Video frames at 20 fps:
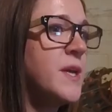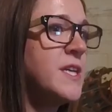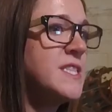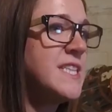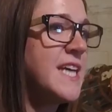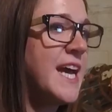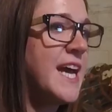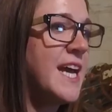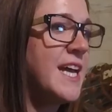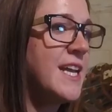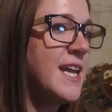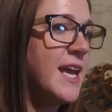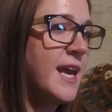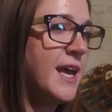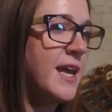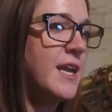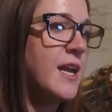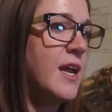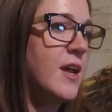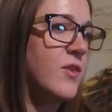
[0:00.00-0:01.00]
my dad
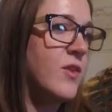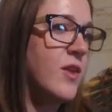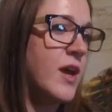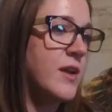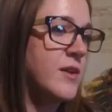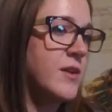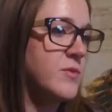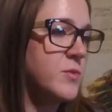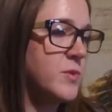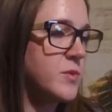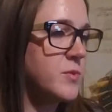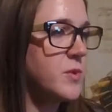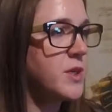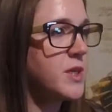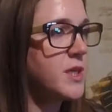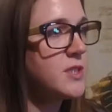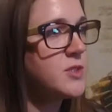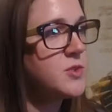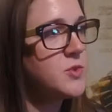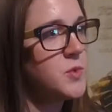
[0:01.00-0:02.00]
had a lot of
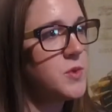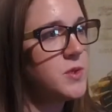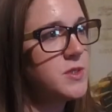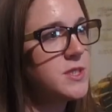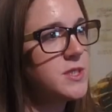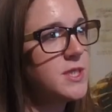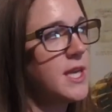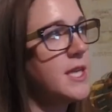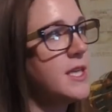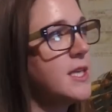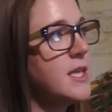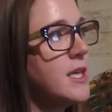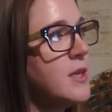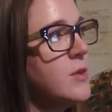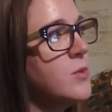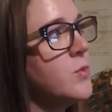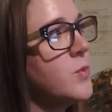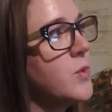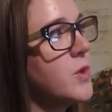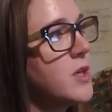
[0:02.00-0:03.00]
woodworking tools, and
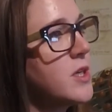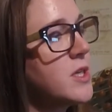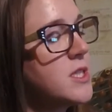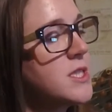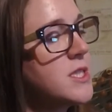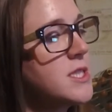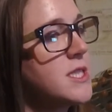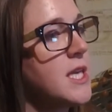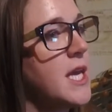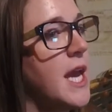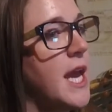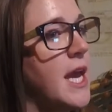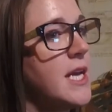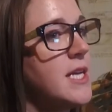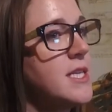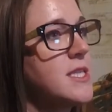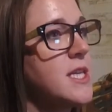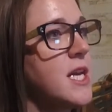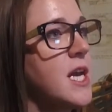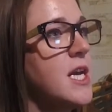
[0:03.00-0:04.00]
he works as